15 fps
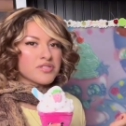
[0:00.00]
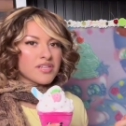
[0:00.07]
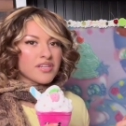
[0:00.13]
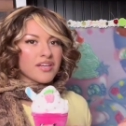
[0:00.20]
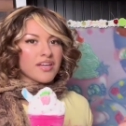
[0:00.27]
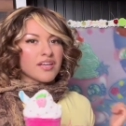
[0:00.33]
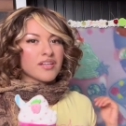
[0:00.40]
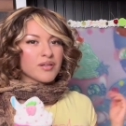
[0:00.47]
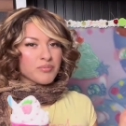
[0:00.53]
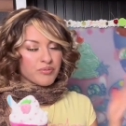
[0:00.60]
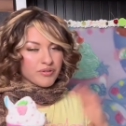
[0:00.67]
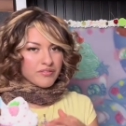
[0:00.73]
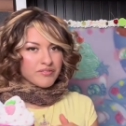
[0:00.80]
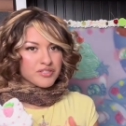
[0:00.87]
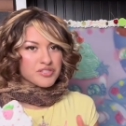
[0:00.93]
it in a
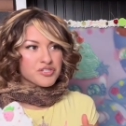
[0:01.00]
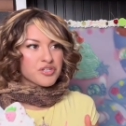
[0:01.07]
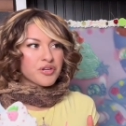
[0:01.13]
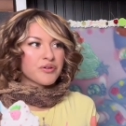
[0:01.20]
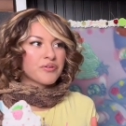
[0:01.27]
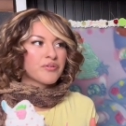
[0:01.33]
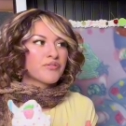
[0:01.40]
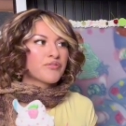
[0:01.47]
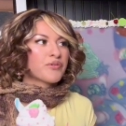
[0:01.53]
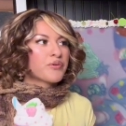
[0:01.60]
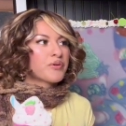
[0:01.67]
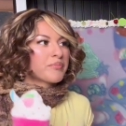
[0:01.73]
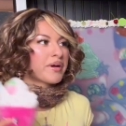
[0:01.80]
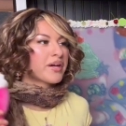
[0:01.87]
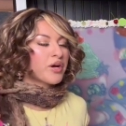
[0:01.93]
previous show for
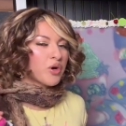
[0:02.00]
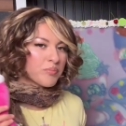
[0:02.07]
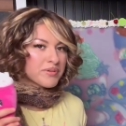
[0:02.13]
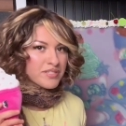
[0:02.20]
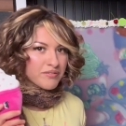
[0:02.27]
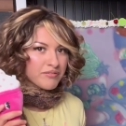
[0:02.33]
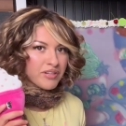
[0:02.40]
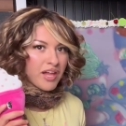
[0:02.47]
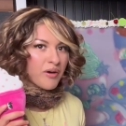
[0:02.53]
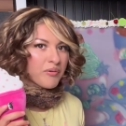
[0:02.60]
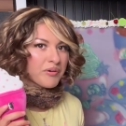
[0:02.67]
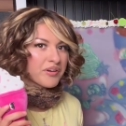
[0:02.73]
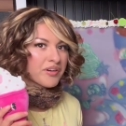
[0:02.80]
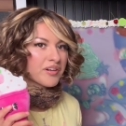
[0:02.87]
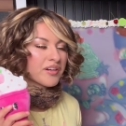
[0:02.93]
my Hope is a Flower